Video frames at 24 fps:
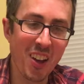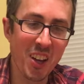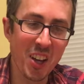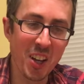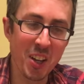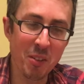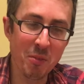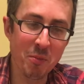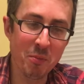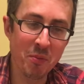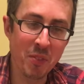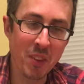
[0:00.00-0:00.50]

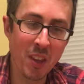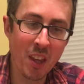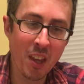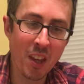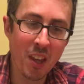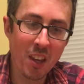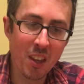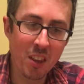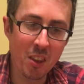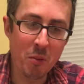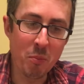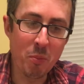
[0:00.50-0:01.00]
um,
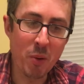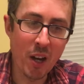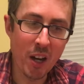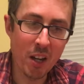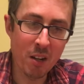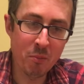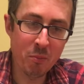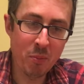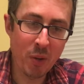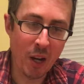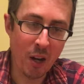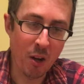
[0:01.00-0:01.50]
the
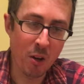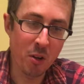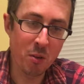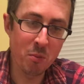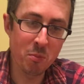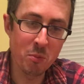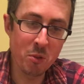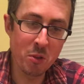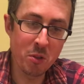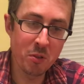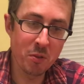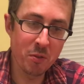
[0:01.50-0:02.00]
bottom
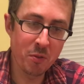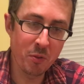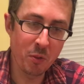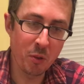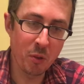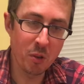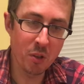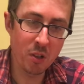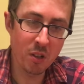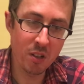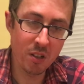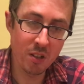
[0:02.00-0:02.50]
power, move
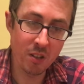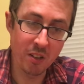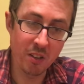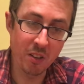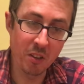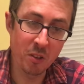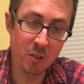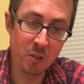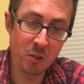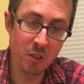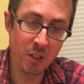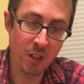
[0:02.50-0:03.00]
four,
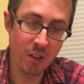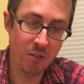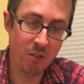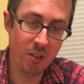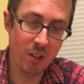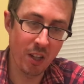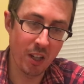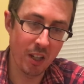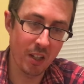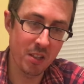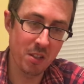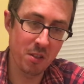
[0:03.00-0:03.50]
and loot
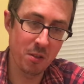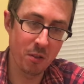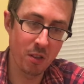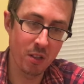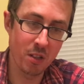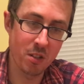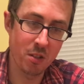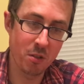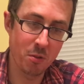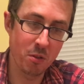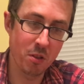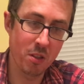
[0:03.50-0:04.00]
every hex you
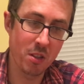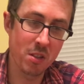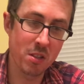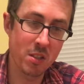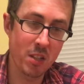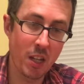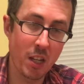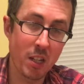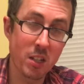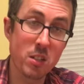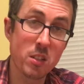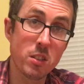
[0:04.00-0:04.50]
enter with
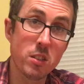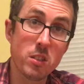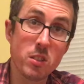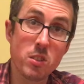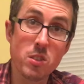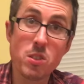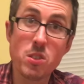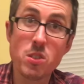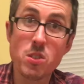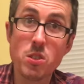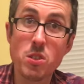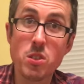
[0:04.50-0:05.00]
this action,
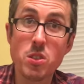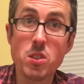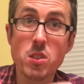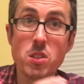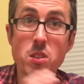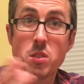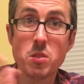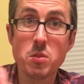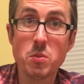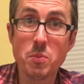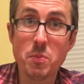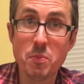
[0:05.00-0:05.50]
is
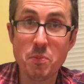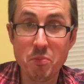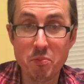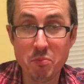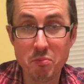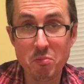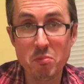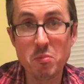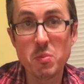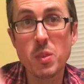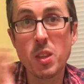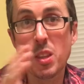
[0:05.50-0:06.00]
just
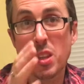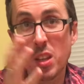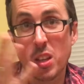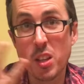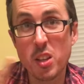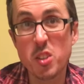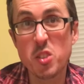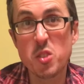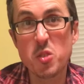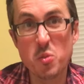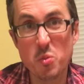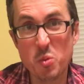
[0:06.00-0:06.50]

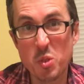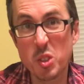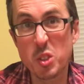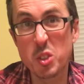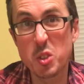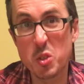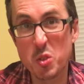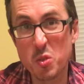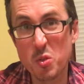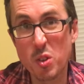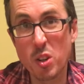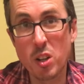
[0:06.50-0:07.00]

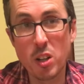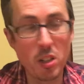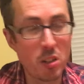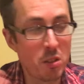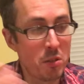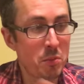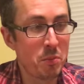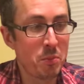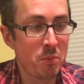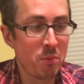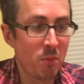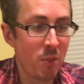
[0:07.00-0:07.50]
really strong.
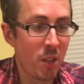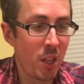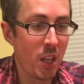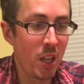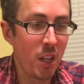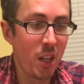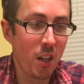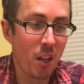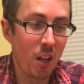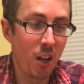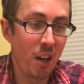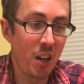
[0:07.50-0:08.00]

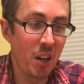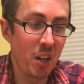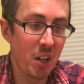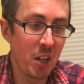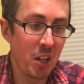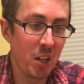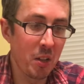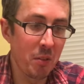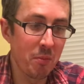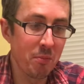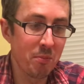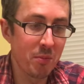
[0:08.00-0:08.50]

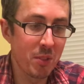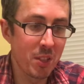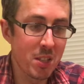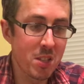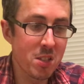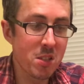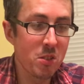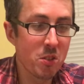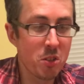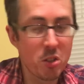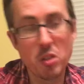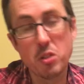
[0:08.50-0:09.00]
Um,
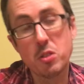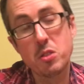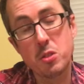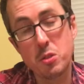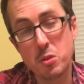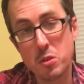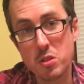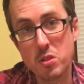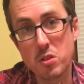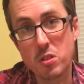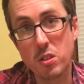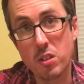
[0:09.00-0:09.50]
it's a little
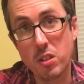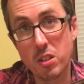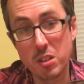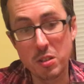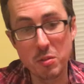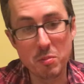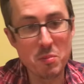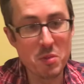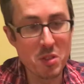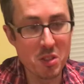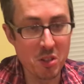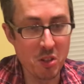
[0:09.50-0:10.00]
too
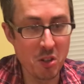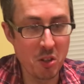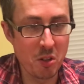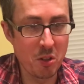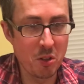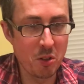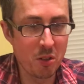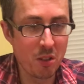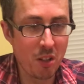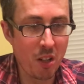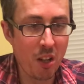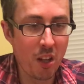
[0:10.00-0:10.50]
strong,
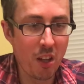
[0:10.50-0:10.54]
so